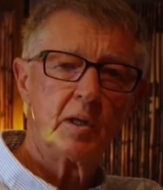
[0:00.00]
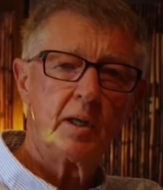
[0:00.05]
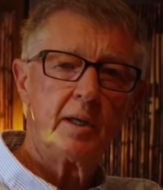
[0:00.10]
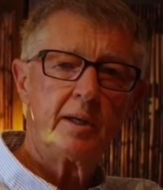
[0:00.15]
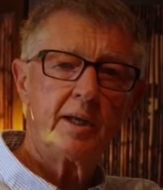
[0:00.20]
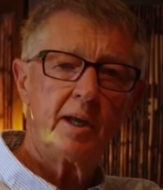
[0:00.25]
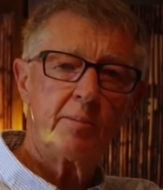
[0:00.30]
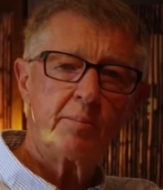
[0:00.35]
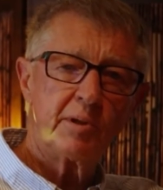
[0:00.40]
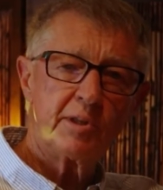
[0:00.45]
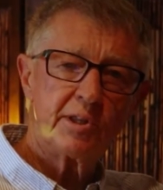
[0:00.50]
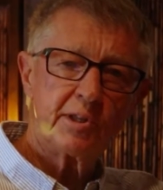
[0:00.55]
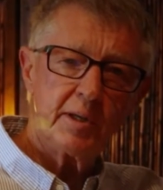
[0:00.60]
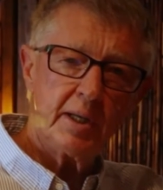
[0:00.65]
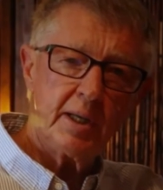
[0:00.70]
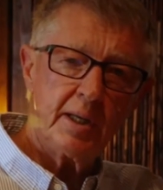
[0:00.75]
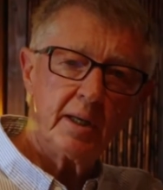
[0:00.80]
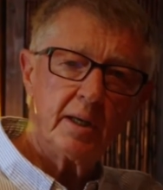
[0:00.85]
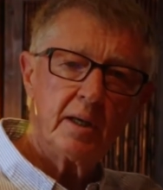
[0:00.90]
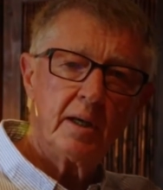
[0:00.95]
Number
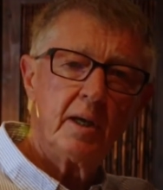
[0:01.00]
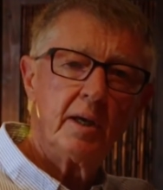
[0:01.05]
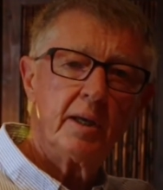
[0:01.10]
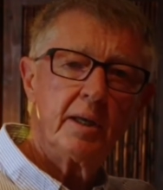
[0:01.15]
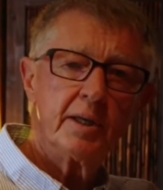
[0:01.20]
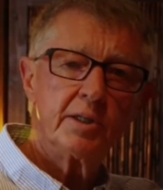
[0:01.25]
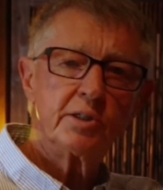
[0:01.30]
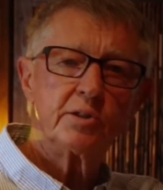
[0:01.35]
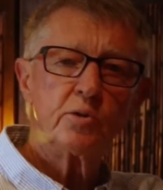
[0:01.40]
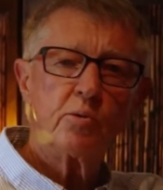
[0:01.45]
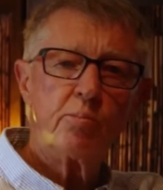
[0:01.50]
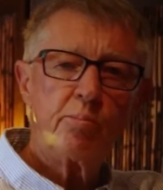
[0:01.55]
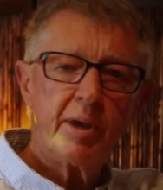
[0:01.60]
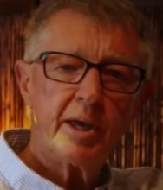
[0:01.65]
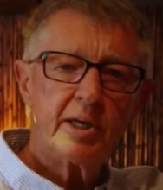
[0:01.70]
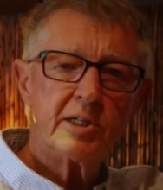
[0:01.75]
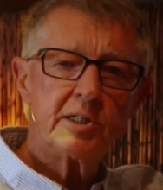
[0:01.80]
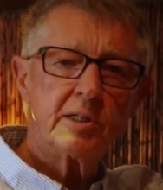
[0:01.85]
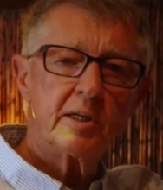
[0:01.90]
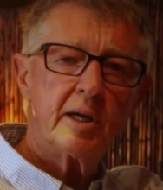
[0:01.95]
3 is to
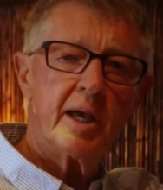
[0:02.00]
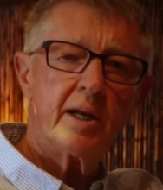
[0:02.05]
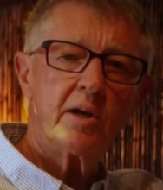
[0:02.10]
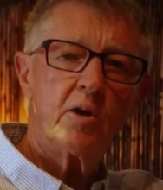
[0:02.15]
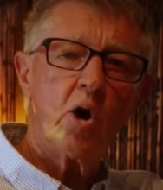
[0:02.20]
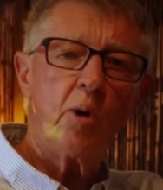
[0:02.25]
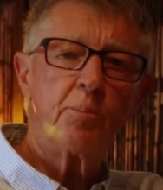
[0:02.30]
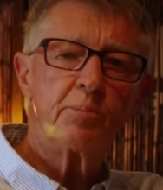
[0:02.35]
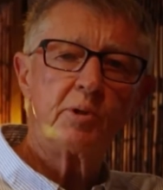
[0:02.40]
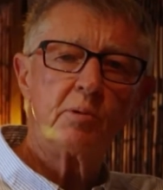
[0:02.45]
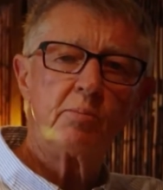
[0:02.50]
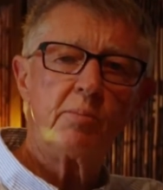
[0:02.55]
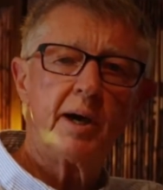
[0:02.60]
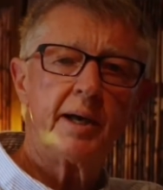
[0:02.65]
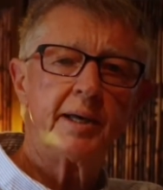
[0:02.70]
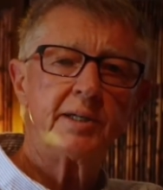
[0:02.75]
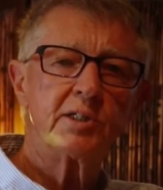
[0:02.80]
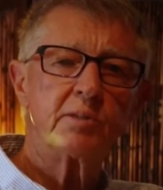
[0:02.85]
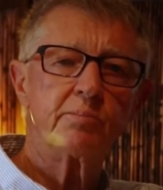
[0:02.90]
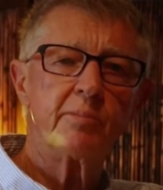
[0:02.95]
measure and
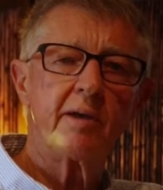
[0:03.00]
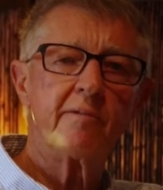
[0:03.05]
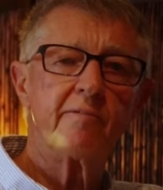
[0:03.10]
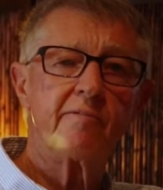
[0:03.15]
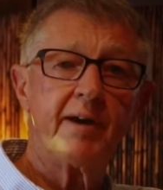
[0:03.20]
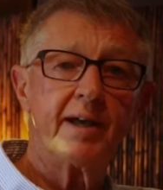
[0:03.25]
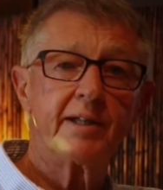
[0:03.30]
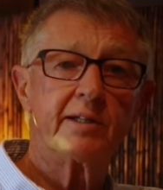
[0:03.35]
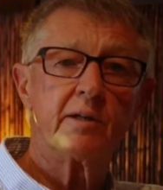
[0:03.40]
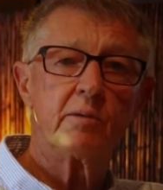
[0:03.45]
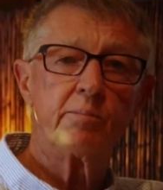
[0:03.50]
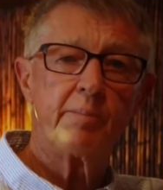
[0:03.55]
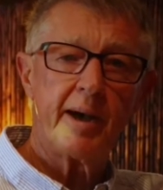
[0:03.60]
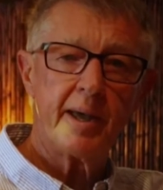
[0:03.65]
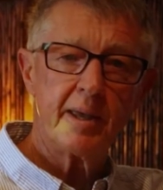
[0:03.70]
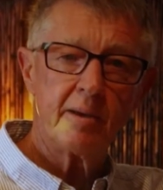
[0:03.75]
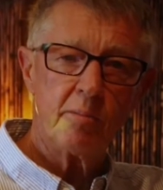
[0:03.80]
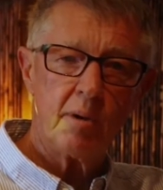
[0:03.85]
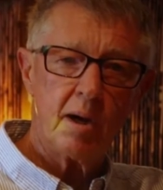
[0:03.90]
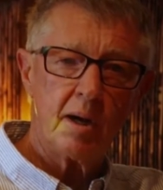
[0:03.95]
optimize my vital
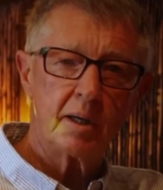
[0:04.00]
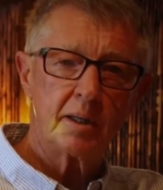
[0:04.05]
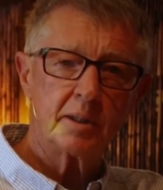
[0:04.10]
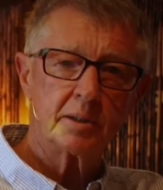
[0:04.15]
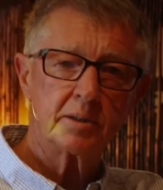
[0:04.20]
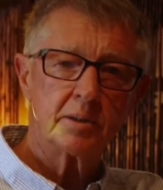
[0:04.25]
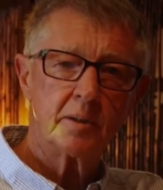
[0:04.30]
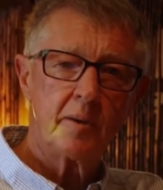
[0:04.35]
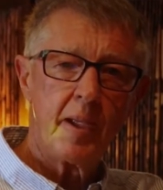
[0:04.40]
biomarkers,